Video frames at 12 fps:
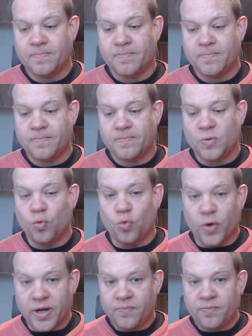when
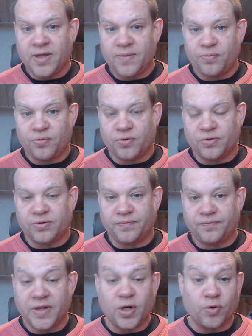people, you
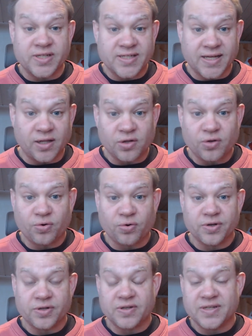know, sell
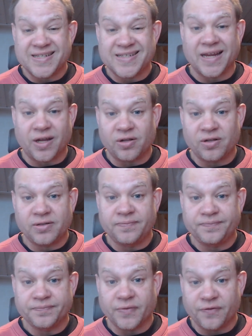courses, sell
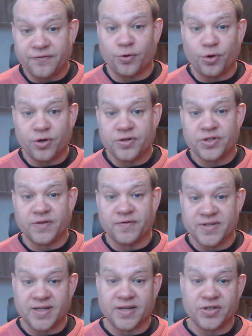footage of
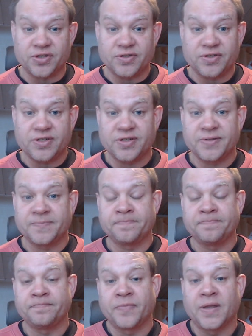sessions,
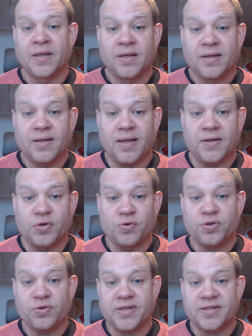it's usually
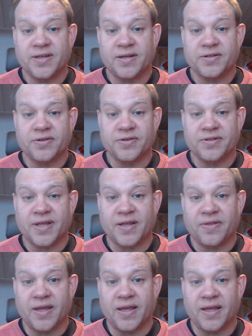sessions that
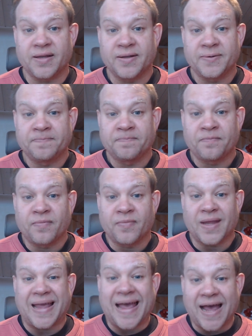they,
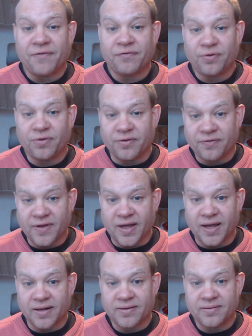after the fact,
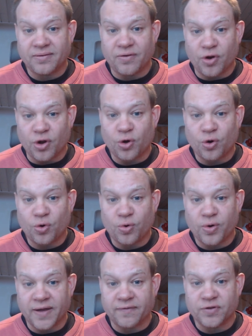know have
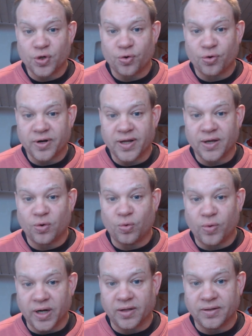turned out well.